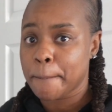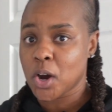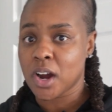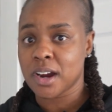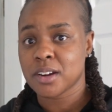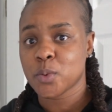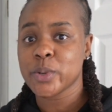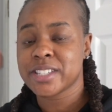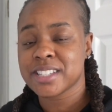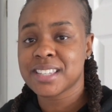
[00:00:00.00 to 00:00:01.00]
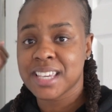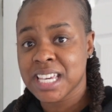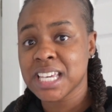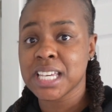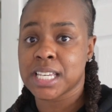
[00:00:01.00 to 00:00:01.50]
bar, which is
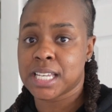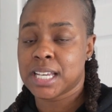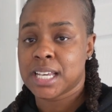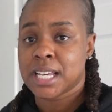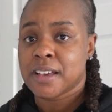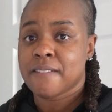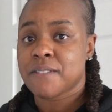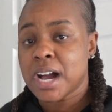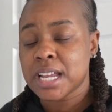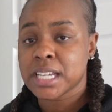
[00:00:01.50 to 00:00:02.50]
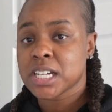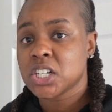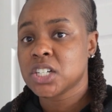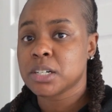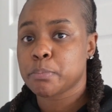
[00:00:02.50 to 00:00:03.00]
key, finding a
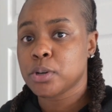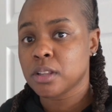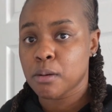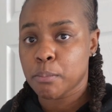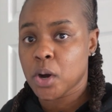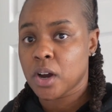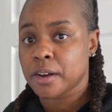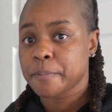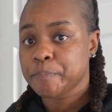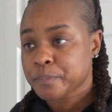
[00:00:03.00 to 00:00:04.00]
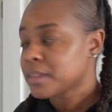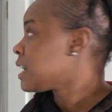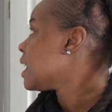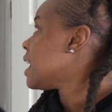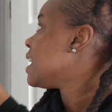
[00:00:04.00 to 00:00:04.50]
good pull-up bar.
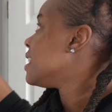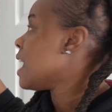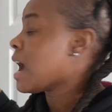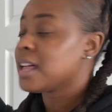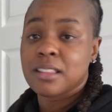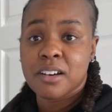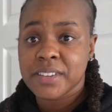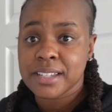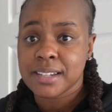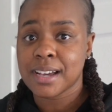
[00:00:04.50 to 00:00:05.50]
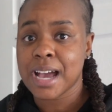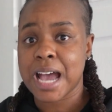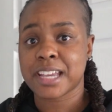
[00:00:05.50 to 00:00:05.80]
I love it. I